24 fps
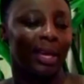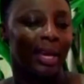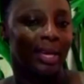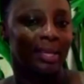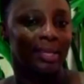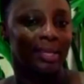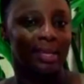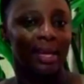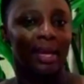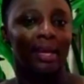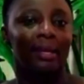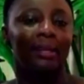
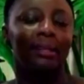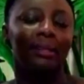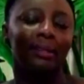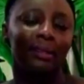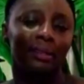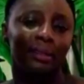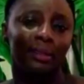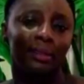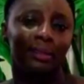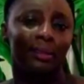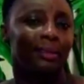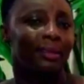And then
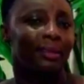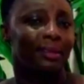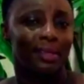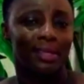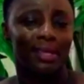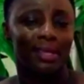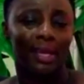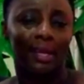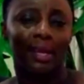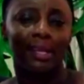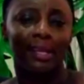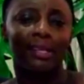
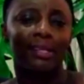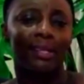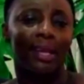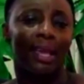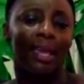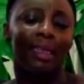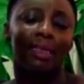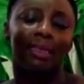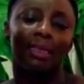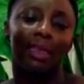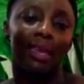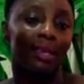started
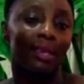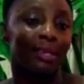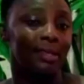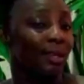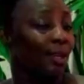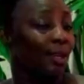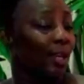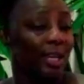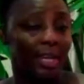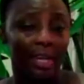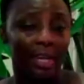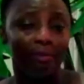saying
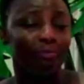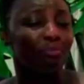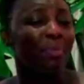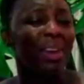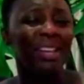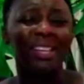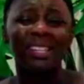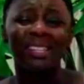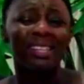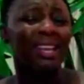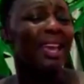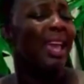things he didn't
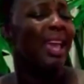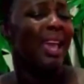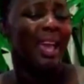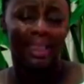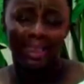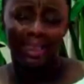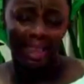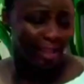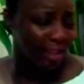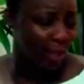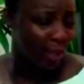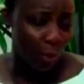mention.
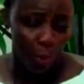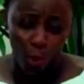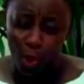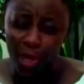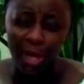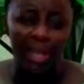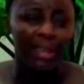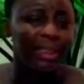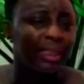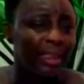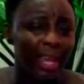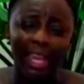That the
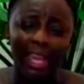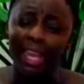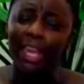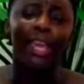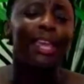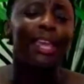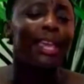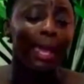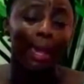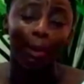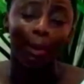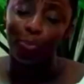only thing
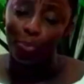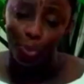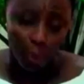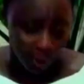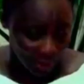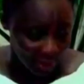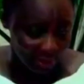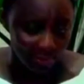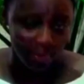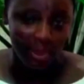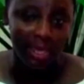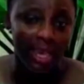he
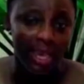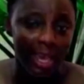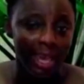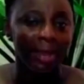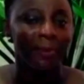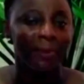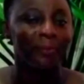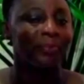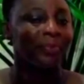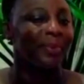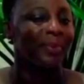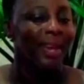brought me
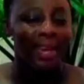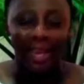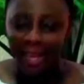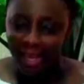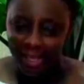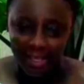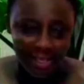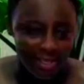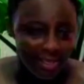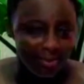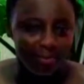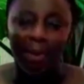in
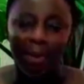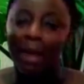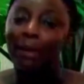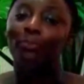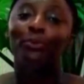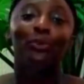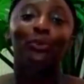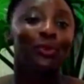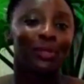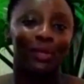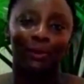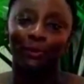is my
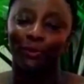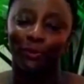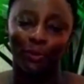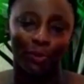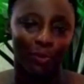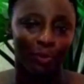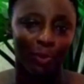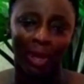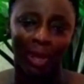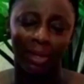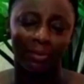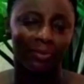
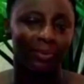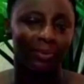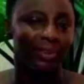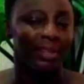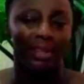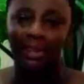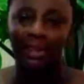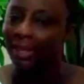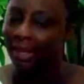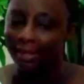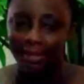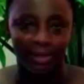beautiful wife.
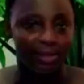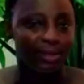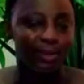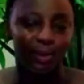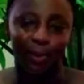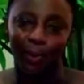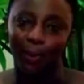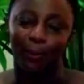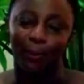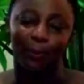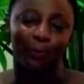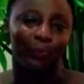That's
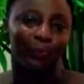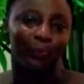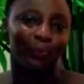all.